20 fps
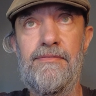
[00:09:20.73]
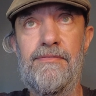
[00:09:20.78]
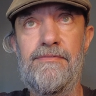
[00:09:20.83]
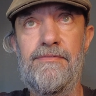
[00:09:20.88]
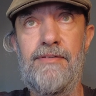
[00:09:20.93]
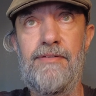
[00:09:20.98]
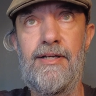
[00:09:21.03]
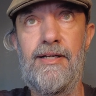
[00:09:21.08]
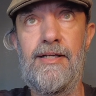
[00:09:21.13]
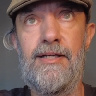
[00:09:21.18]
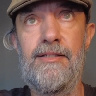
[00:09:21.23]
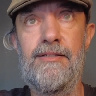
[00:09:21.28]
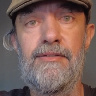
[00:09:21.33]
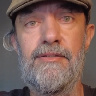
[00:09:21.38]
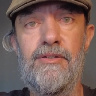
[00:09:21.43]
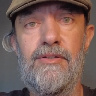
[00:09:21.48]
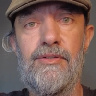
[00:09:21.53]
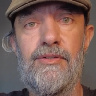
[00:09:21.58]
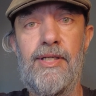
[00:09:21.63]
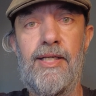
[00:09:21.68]

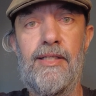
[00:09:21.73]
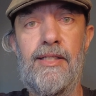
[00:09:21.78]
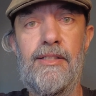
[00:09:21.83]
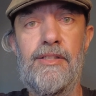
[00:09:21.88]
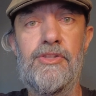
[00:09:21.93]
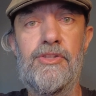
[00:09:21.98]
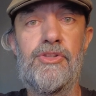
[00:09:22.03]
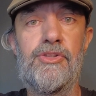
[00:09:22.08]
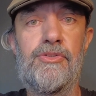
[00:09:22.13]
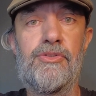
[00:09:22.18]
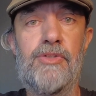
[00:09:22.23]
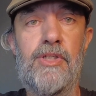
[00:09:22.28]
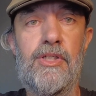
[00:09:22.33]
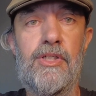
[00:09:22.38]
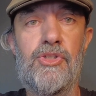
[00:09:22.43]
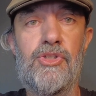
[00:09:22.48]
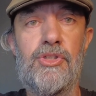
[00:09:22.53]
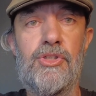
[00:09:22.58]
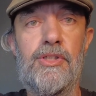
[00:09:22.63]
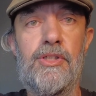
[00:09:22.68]
fine grainy
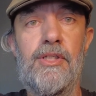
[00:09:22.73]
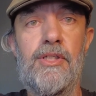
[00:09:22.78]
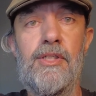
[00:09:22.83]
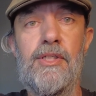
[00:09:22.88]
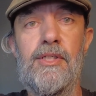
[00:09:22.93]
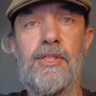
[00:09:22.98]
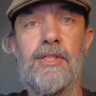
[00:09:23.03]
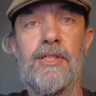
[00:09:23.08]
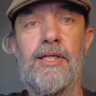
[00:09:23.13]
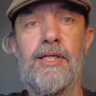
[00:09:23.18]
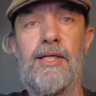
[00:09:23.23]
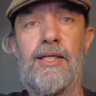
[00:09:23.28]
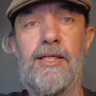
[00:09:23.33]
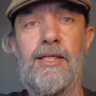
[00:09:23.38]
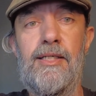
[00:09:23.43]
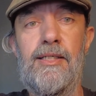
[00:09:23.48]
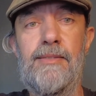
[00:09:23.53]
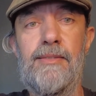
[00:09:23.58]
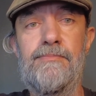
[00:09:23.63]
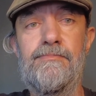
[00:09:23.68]
structure,
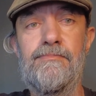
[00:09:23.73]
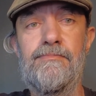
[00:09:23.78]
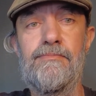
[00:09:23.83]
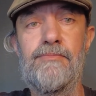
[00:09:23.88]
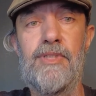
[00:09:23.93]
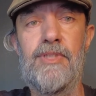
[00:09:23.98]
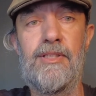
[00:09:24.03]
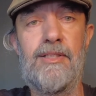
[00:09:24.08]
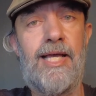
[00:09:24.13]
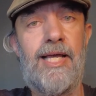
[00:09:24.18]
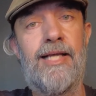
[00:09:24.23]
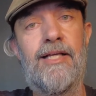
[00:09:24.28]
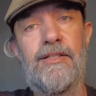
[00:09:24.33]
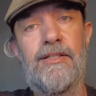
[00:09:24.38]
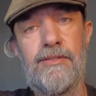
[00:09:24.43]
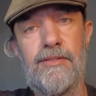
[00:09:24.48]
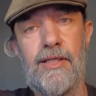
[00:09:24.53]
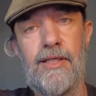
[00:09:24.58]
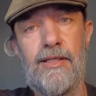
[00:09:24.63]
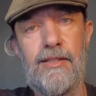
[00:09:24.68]
like
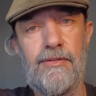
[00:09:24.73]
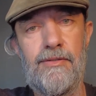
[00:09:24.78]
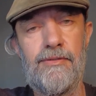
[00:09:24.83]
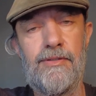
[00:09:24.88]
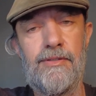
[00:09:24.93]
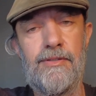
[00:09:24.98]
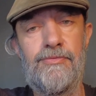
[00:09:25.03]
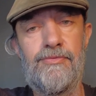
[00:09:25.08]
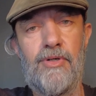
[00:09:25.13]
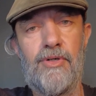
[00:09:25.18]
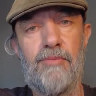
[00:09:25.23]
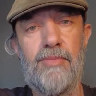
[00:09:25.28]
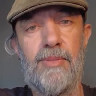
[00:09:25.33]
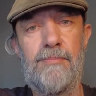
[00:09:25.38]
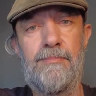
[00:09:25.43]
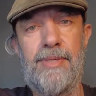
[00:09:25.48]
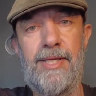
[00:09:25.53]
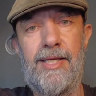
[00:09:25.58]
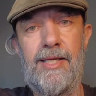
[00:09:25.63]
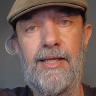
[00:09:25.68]

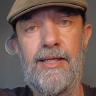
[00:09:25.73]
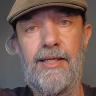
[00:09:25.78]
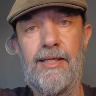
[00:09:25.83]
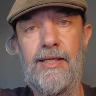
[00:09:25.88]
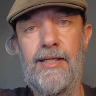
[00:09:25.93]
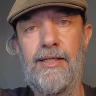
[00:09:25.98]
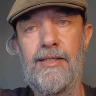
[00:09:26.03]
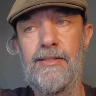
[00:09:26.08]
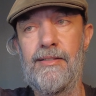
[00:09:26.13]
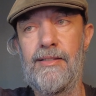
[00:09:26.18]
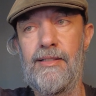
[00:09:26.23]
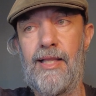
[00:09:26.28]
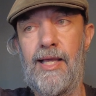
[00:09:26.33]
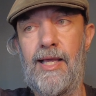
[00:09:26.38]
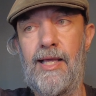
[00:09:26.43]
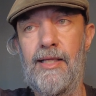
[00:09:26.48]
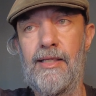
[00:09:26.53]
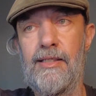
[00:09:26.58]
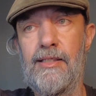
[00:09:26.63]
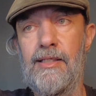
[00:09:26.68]
Fomapan and
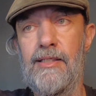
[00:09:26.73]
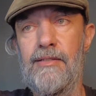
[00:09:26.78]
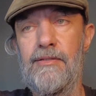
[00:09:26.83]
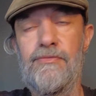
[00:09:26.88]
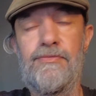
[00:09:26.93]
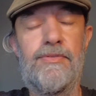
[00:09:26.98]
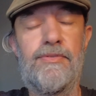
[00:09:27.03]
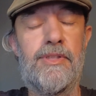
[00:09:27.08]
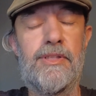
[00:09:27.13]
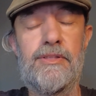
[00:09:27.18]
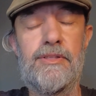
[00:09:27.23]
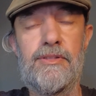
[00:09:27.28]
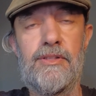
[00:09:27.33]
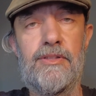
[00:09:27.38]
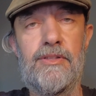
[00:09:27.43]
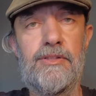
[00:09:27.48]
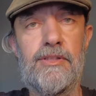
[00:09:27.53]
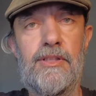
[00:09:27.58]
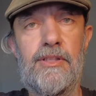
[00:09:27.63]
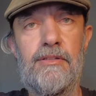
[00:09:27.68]
like, for
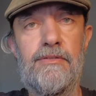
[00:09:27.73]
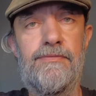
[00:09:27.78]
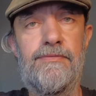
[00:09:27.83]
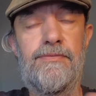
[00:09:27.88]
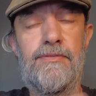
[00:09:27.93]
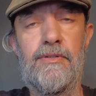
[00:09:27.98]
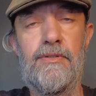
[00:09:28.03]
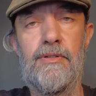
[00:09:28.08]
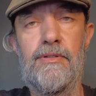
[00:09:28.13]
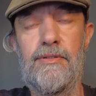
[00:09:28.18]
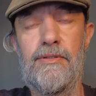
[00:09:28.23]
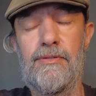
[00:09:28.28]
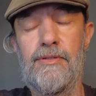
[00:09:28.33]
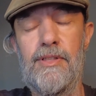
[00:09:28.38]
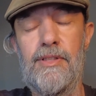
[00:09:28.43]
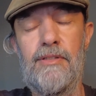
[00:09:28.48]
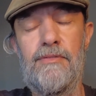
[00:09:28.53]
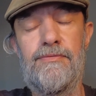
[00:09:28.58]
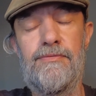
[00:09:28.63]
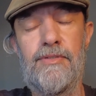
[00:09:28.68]
instance, Ilford
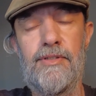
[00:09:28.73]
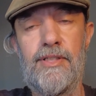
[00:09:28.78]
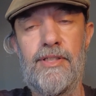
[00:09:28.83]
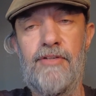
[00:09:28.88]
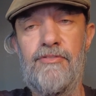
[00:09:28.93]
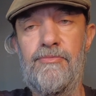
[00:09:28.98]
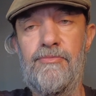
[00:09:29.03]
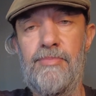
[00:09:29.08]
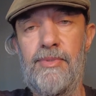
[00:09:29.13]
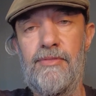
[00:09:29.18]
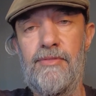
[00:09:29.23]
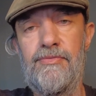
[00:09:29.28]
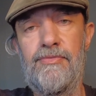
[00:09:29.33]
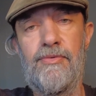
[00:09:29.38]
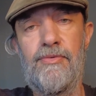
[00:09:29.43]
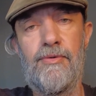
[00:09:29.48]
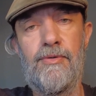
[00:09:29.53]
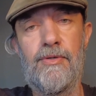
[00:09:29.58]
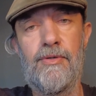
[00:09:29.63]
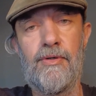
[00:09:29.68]

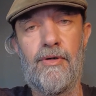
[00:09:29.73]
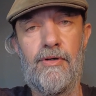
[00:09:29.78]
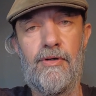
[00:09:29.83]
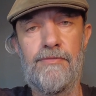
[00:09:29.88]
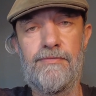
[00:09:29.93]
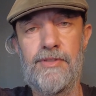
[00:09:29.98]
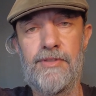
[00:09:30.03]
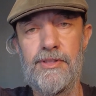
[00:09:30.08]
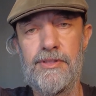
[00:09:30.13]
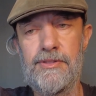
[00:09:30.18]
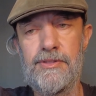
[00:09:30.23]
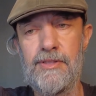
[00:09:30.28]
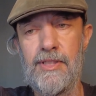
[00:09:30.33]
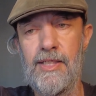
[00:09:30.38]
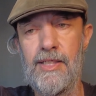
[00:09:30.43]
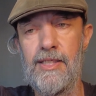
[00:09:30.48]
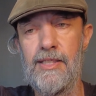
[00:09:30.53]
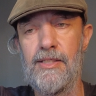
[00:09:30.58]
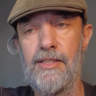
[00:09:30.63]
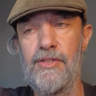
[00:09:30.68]
FP4 offers,
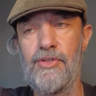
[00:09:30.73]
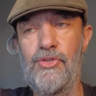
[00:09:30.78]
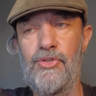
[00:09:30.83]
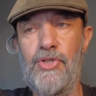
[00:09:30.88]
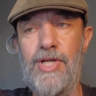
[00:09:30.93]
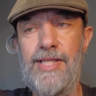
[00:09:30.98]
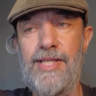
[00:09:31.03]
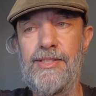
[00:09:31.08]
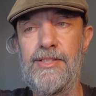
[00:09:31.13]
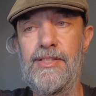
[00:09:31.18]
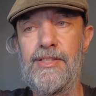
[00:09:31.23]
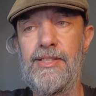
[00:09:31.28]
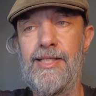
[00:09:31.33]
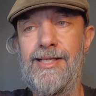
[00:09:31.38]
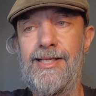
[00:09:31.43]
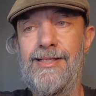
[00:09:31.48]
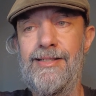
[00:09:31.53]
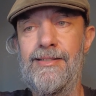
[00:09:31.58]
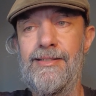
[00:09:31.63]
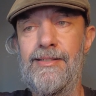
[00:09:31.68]
rather
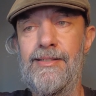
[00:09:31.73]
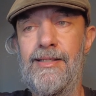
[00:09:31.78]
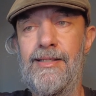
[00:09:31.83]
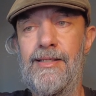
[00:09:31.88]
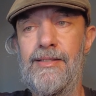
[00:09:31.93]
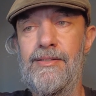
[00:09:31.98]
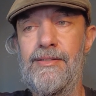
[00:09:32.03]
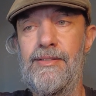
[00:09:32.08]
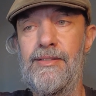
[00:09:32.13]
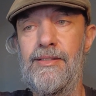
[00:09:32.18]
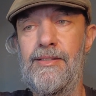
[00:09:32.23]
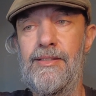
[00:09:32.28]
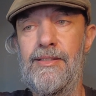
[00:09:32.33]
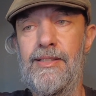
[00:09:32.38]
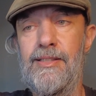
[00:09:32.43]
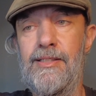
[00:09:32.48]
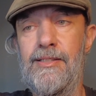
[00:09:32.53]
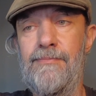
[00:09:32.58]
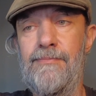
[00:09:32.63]
than the